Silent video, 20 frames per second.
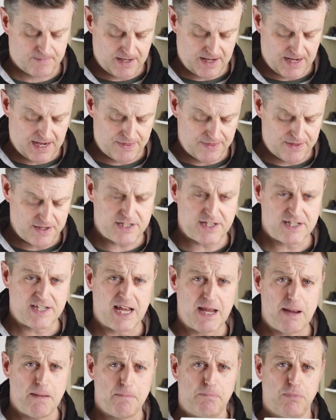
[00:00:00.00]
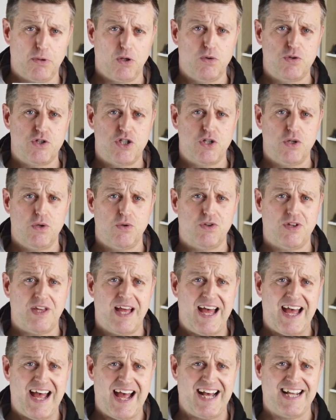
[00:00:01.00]
And this is a Bluetooth
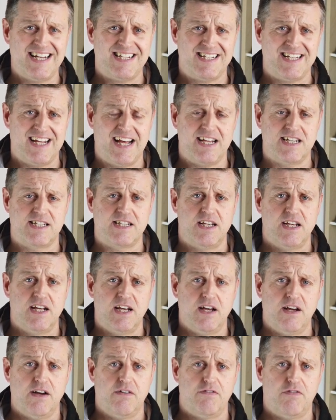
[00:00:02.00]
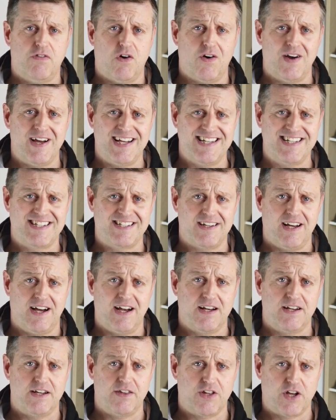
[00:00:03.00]
headset for
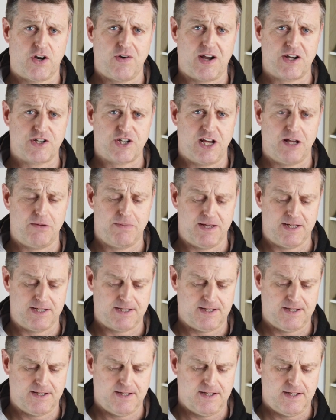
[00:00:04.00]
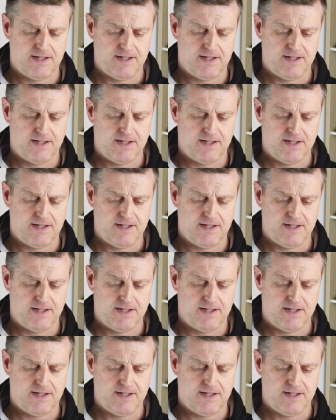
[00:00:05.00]
inside the crash helmet.